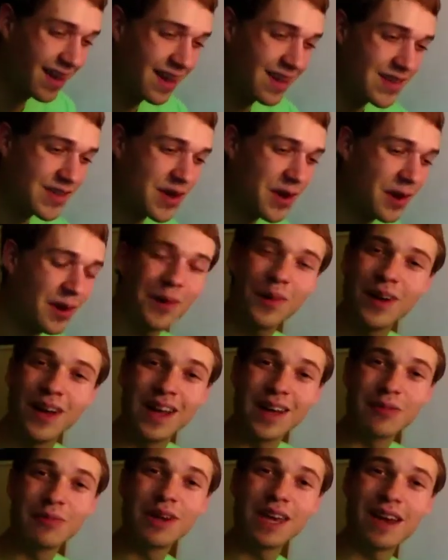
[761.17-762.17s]
So
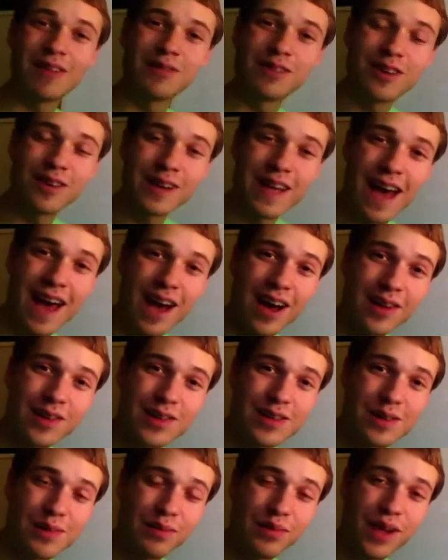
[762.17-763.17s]
we have learned how
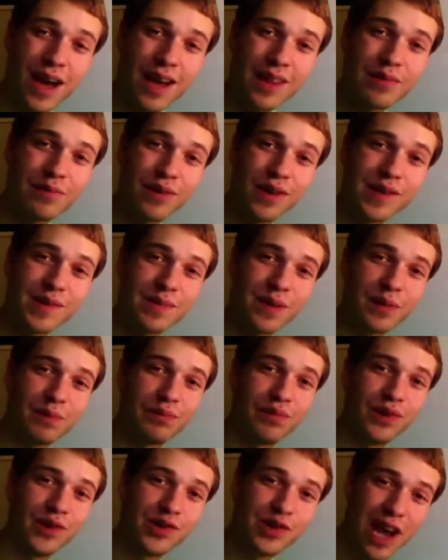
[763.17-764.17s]
to apply the principle of
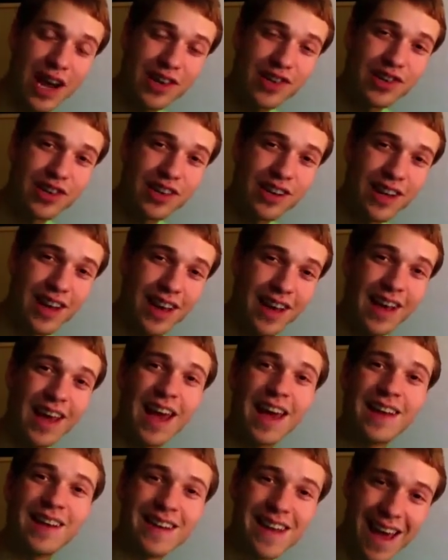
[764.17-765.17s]
precession,
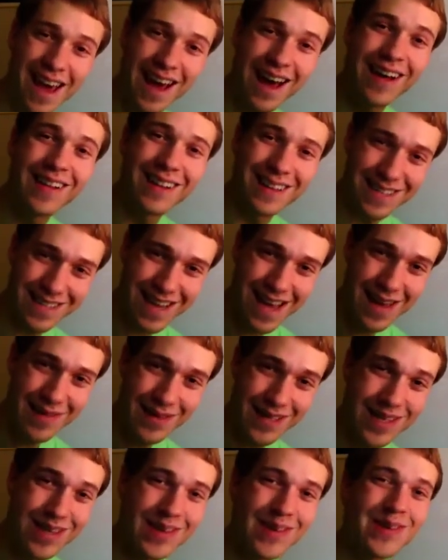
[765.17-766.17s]
and now let's
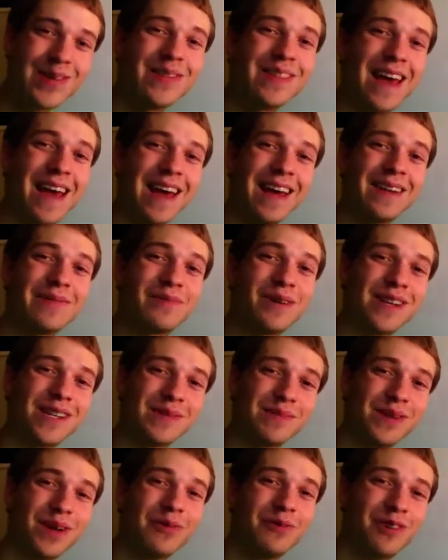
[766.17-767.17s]
get to that
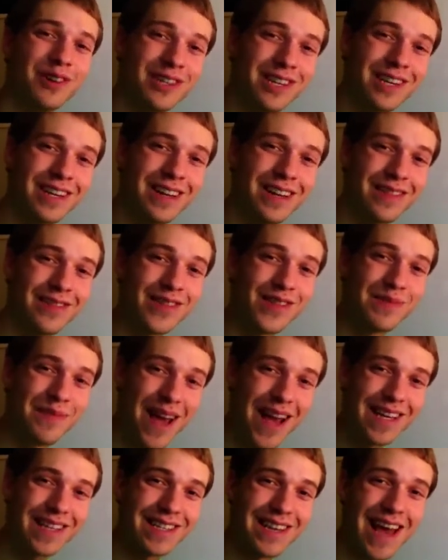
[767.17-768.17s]
principle of rigidity of
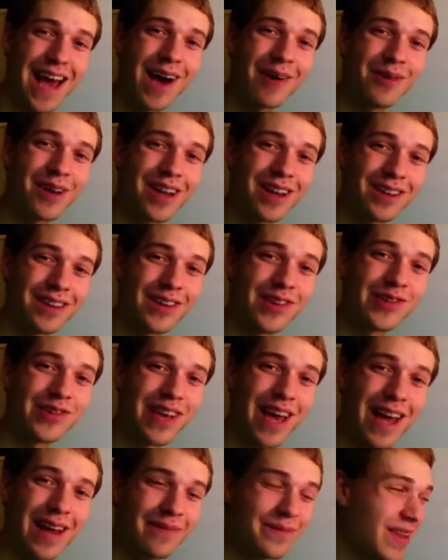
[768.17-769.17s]
space and how we can use
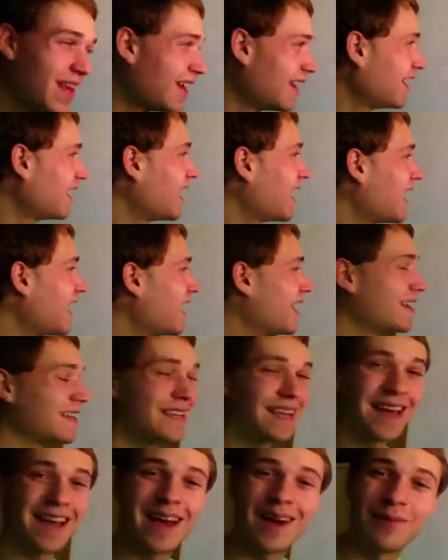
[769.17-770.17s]
that. And
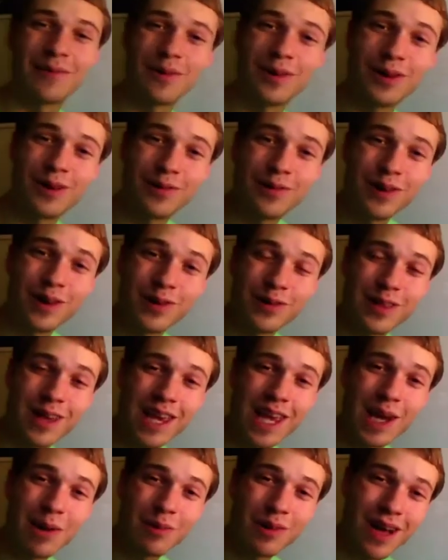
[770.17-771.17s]
I wonder if you're
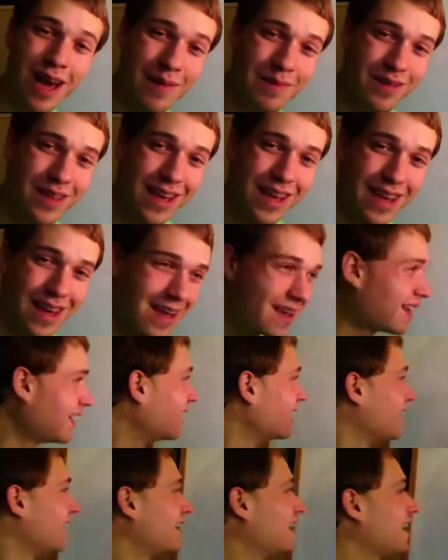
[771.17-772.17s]
thinking what I'm thinking,
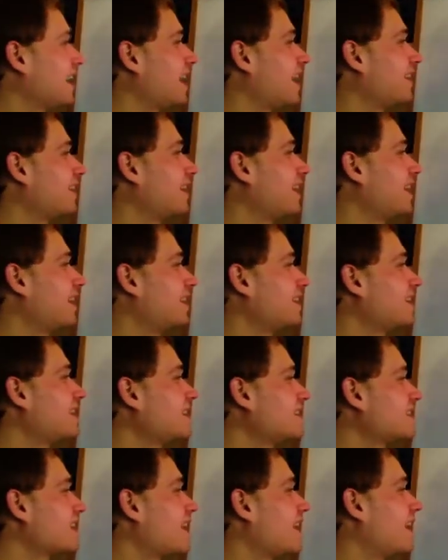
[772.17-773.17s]
and that
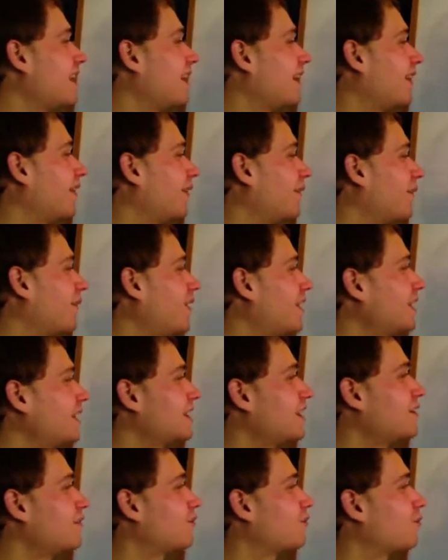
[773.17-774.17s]
is, what
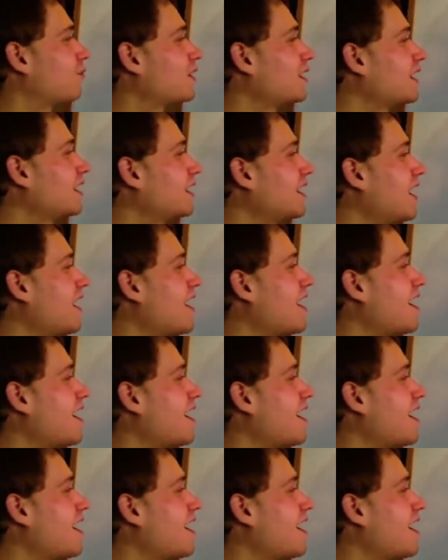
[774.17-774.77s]
if we